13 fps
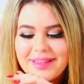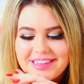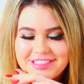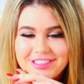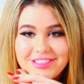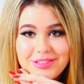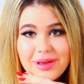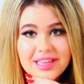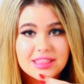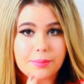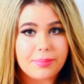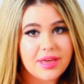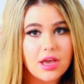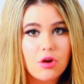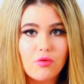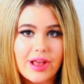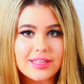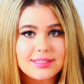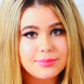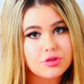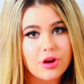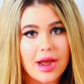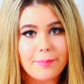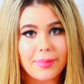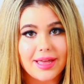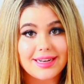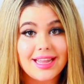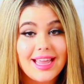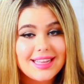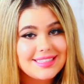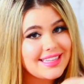make sure to hit the big red subscribe button